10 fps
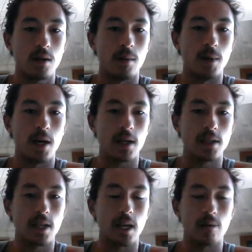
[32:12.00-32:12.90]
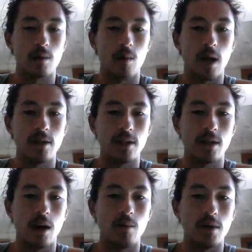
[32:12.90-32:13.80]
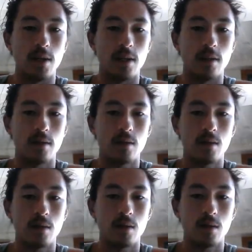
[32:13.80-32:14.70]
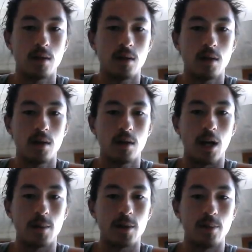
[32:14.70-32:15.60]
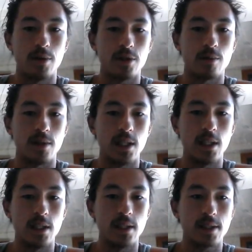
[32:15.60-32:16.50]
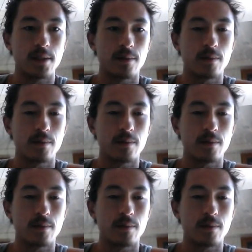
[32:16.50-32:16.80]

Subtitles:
I'm not going to attack with the Wily Goblin. I'm going to push with these.